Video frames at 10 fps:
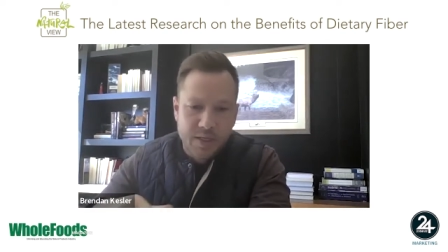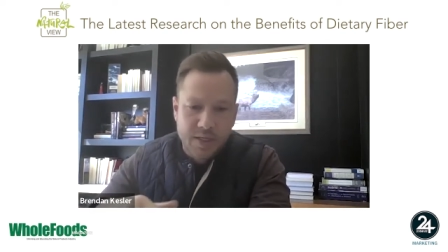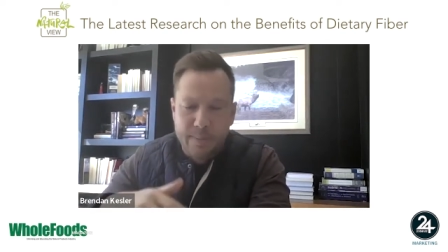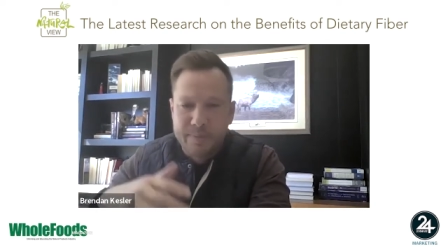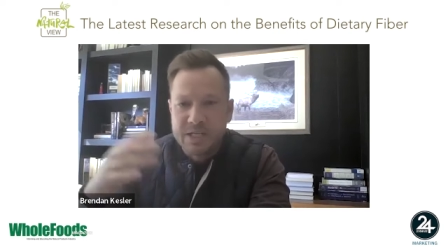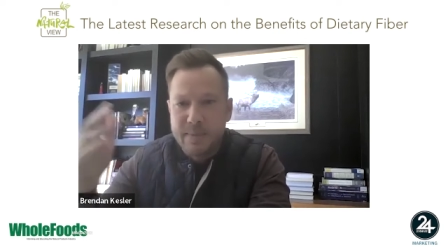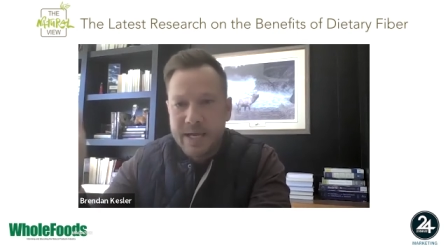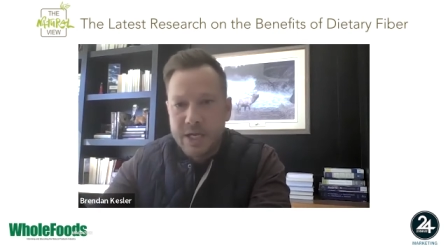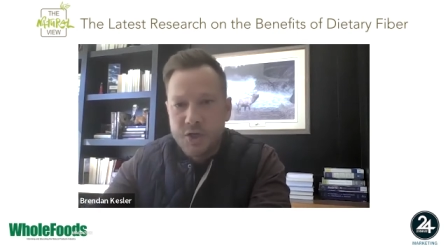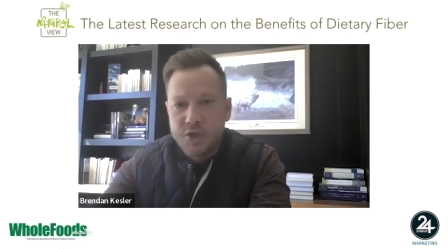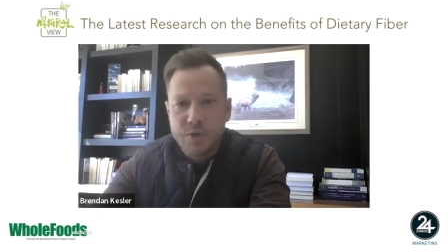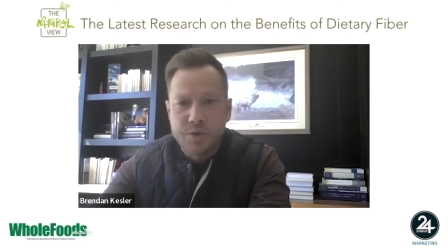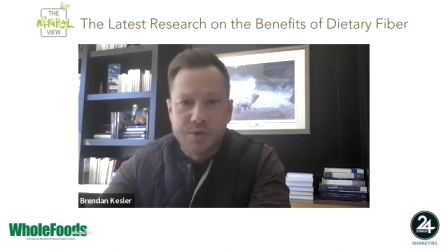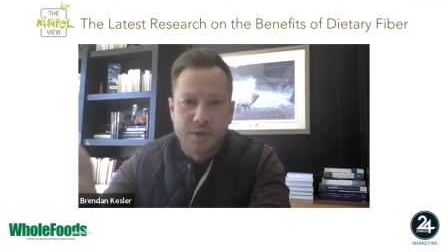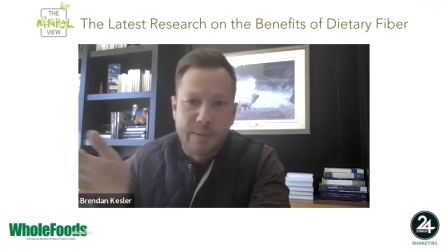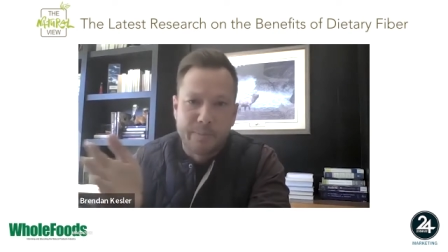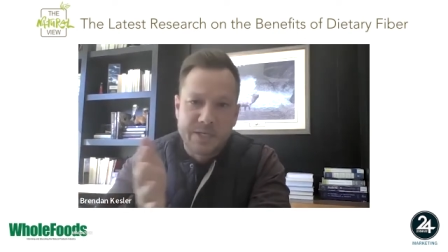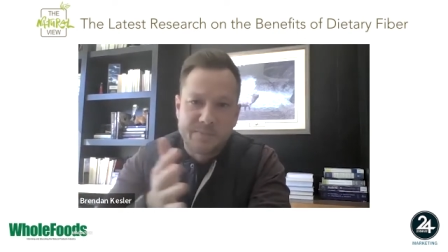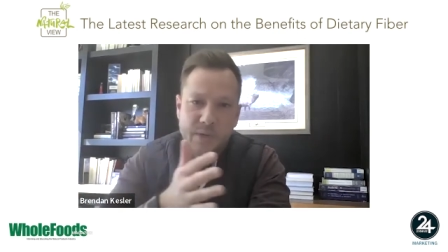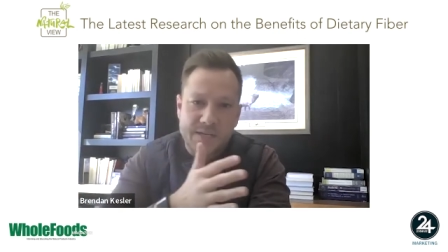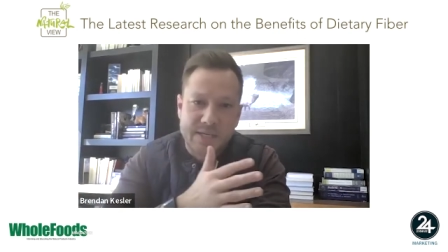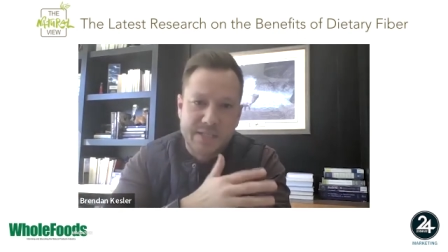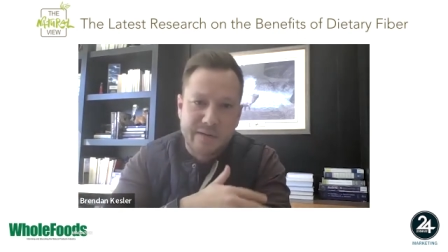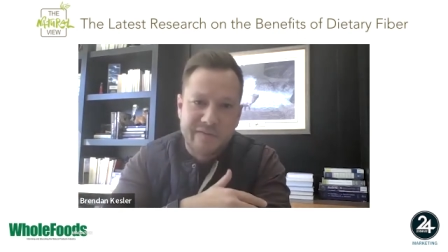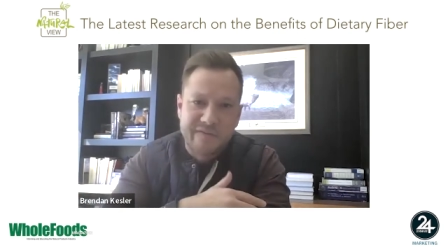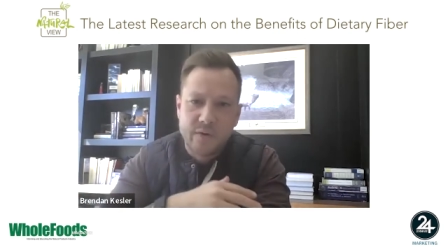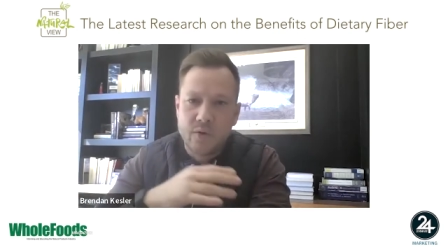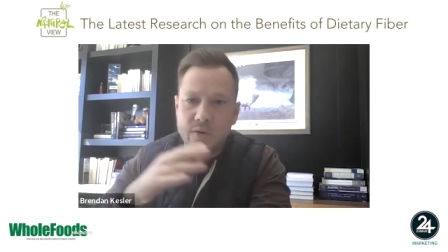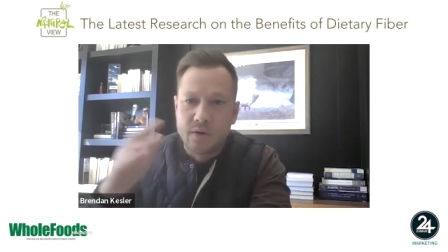companies making juice or companies processing food,